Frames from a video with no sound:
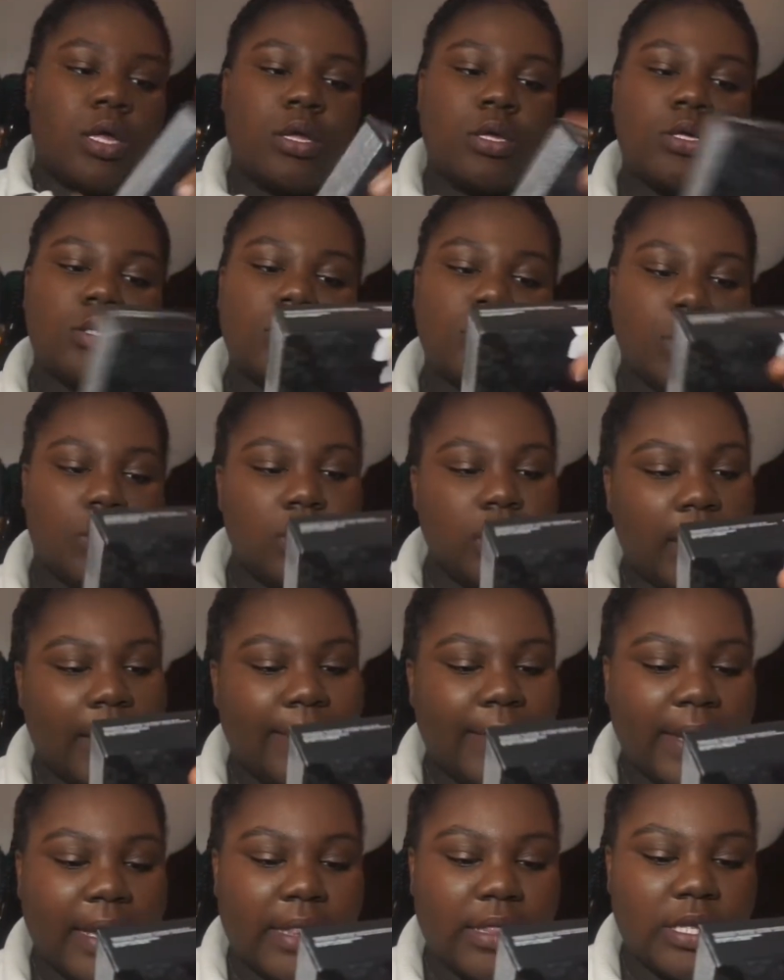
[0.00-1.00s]
So now
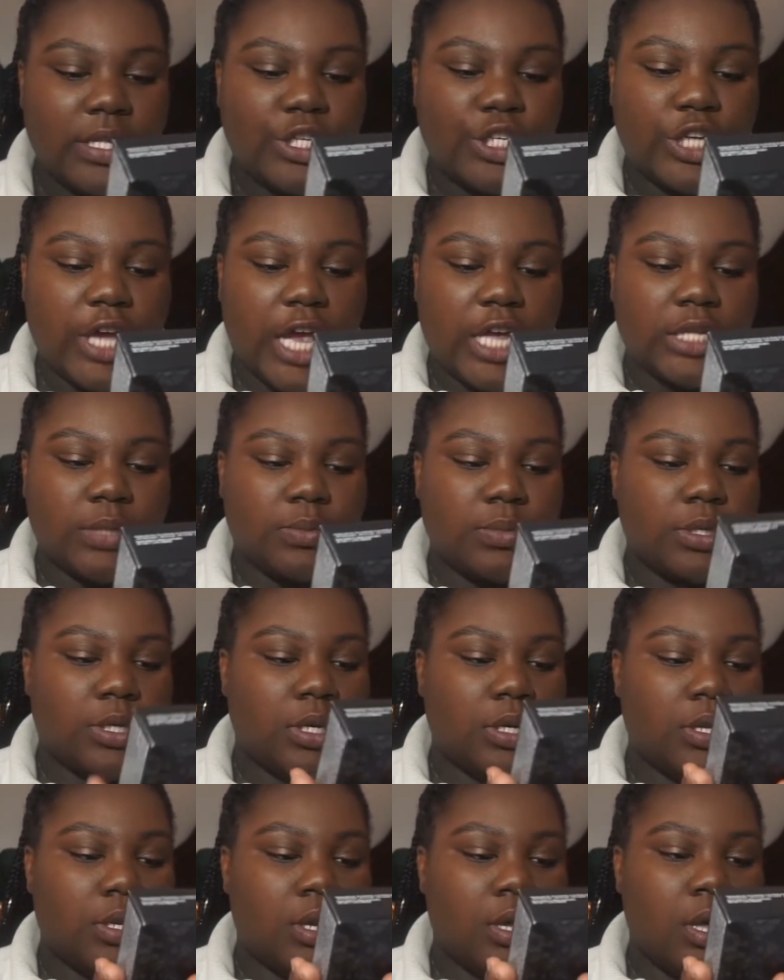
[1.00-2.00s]
I got this
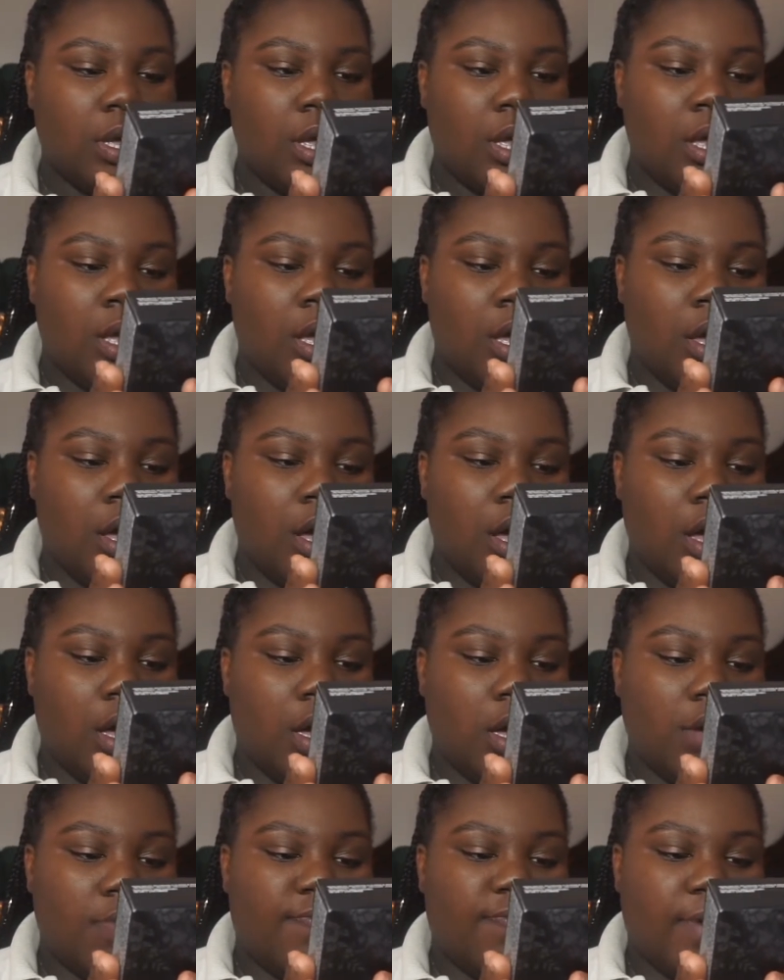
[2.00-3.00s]
jasmine
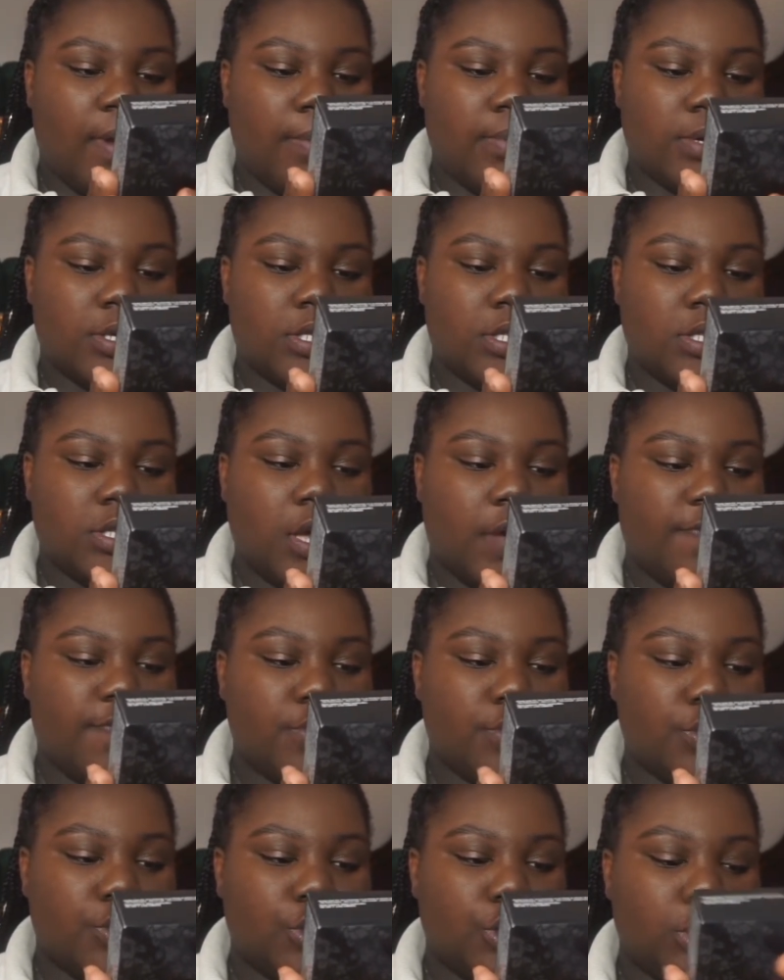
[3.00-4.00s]
fabric
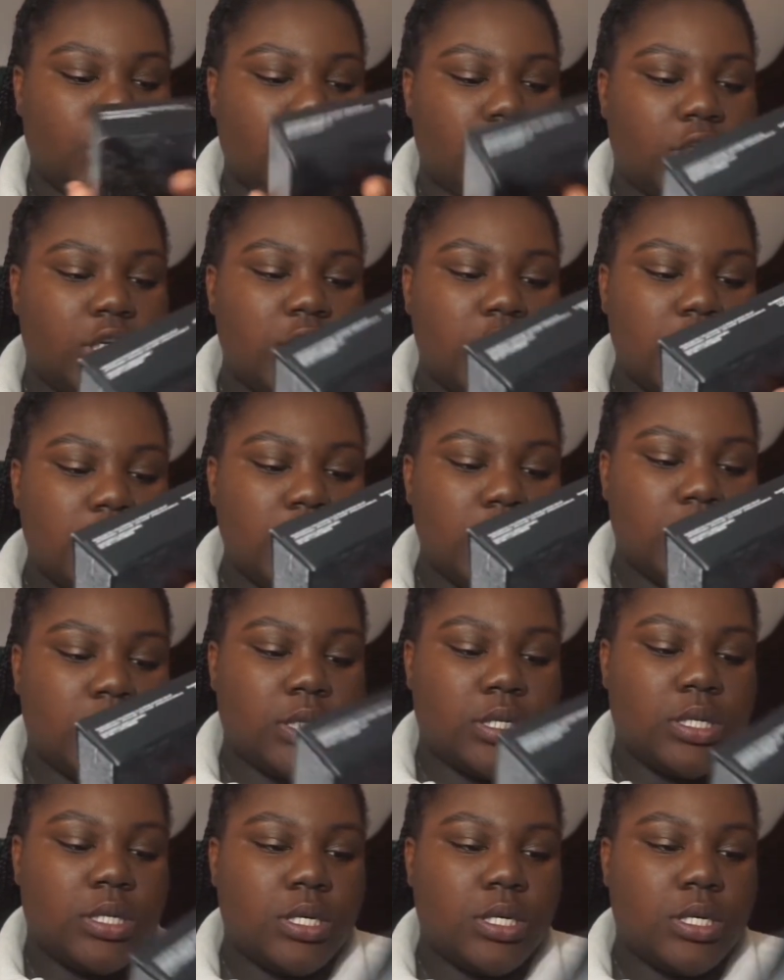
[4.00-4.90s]
softener sheet.